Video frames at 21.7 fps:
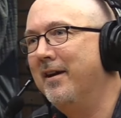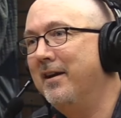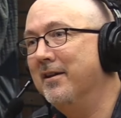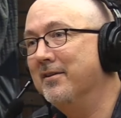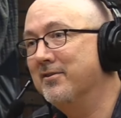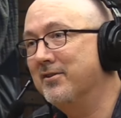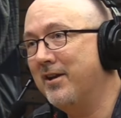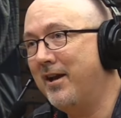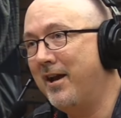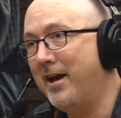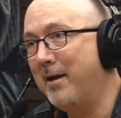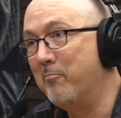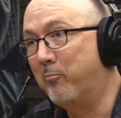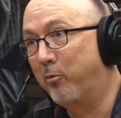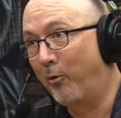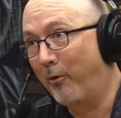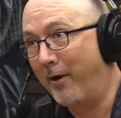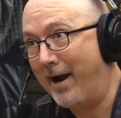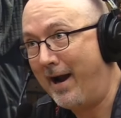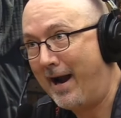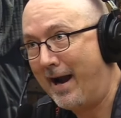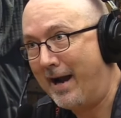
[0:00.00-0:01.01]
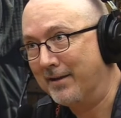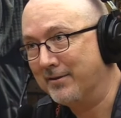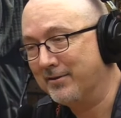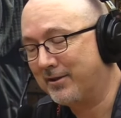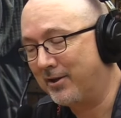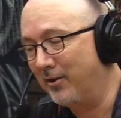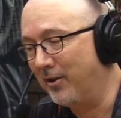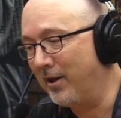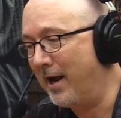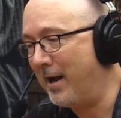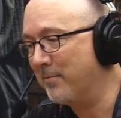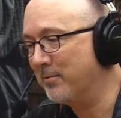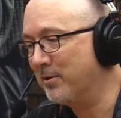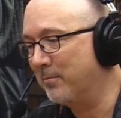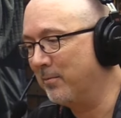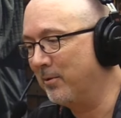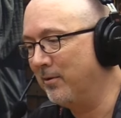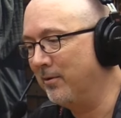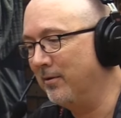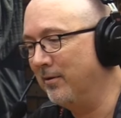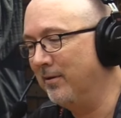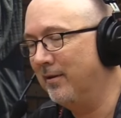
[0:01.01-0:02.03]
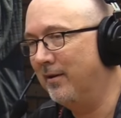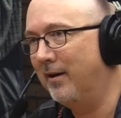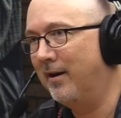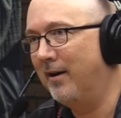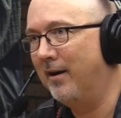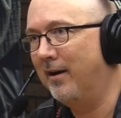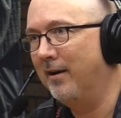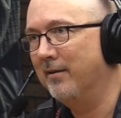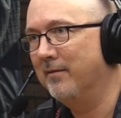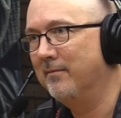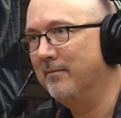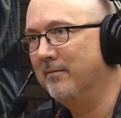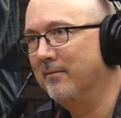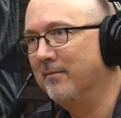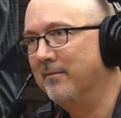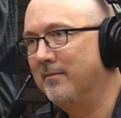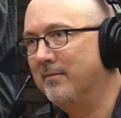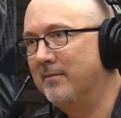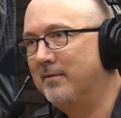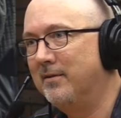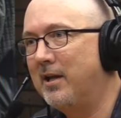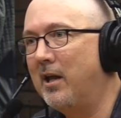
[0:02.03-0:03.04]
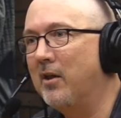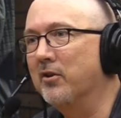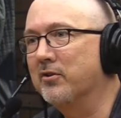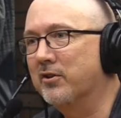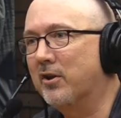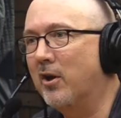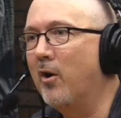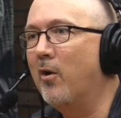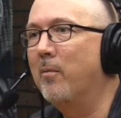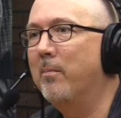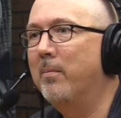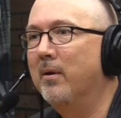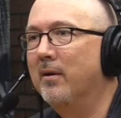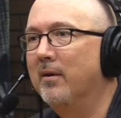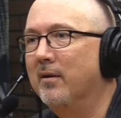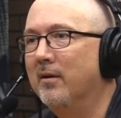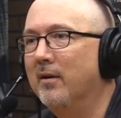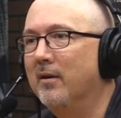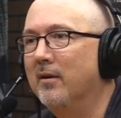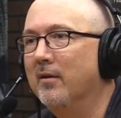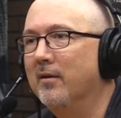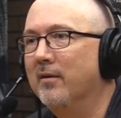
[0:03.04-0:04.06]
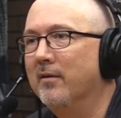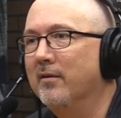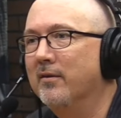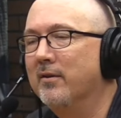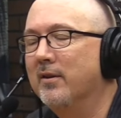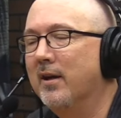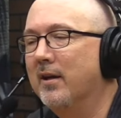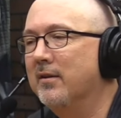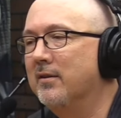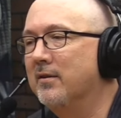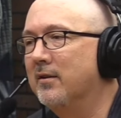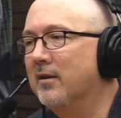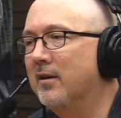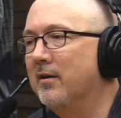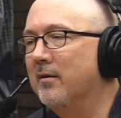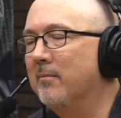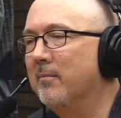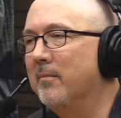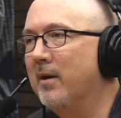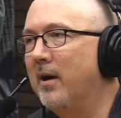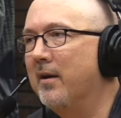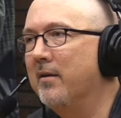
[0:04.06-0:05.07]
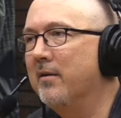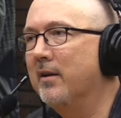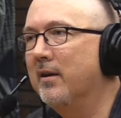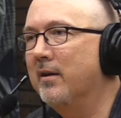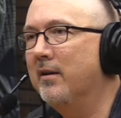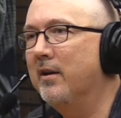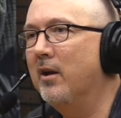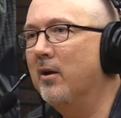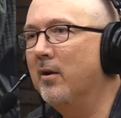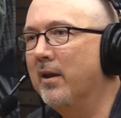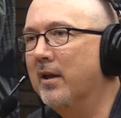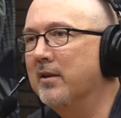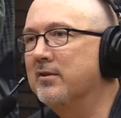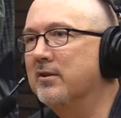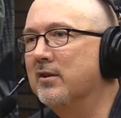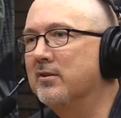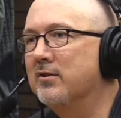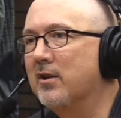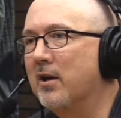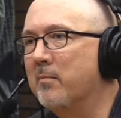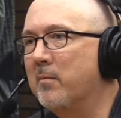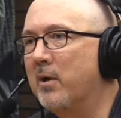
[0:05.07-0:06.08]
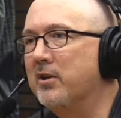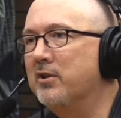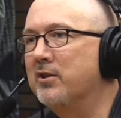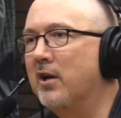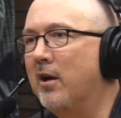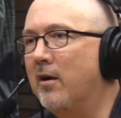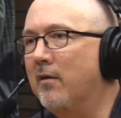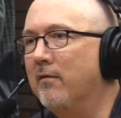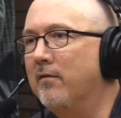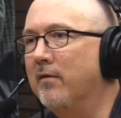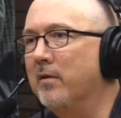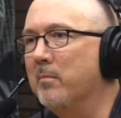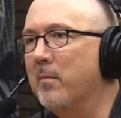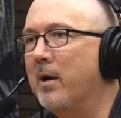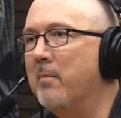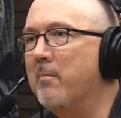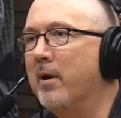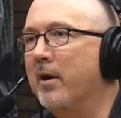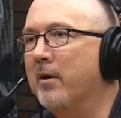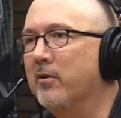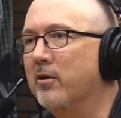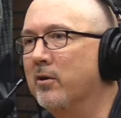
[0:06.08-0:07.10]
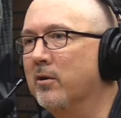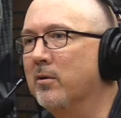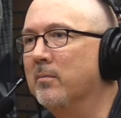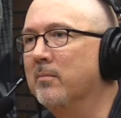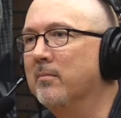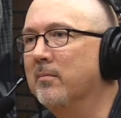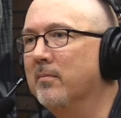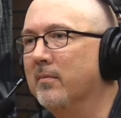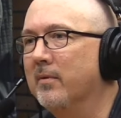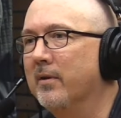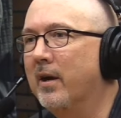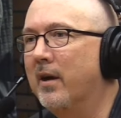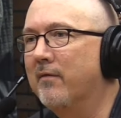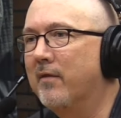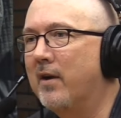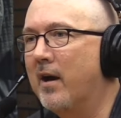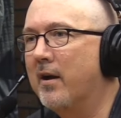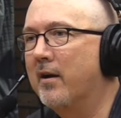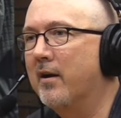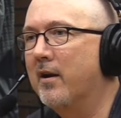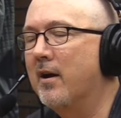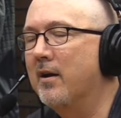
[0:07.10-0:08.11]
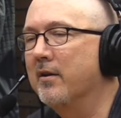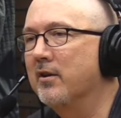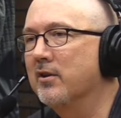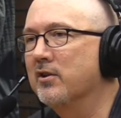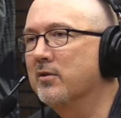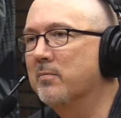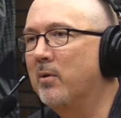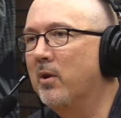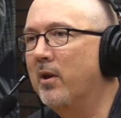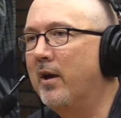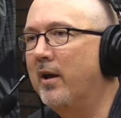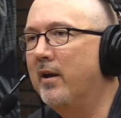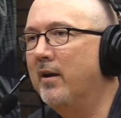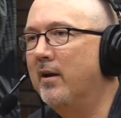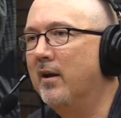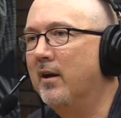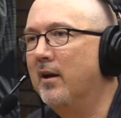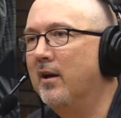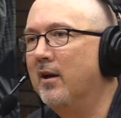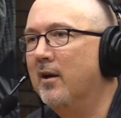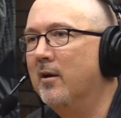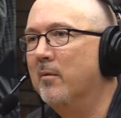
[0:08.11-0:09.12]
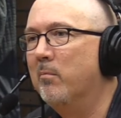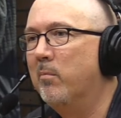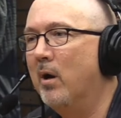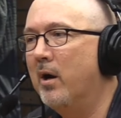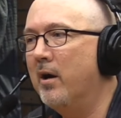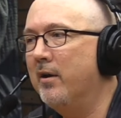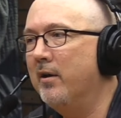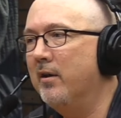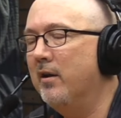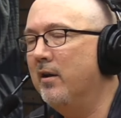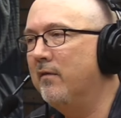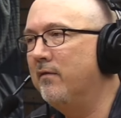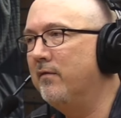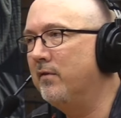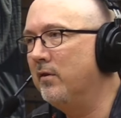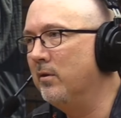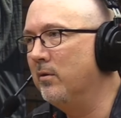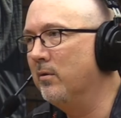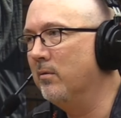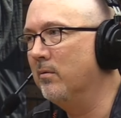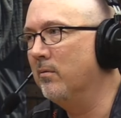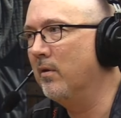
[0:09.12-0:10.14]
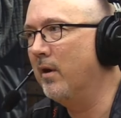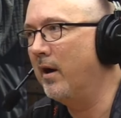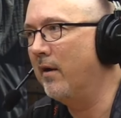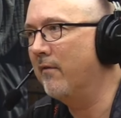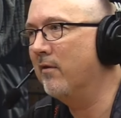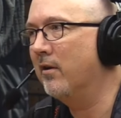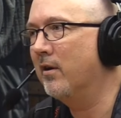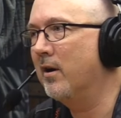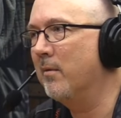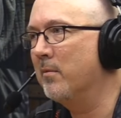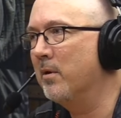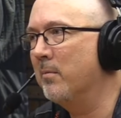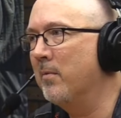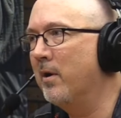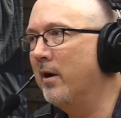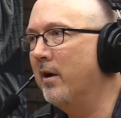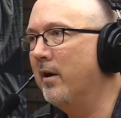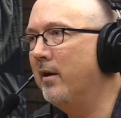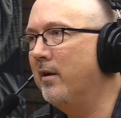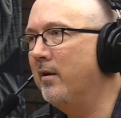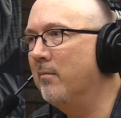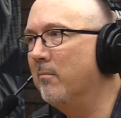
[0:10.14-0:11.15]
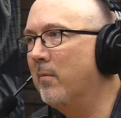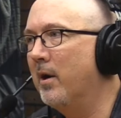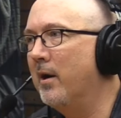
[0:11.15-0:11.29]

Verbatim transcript: it's a brass collapsible uh, telescope. Oh, cool! That um, I think you know that sits on my shelf in my bedroom, and I've got it on display. But if you ever come to my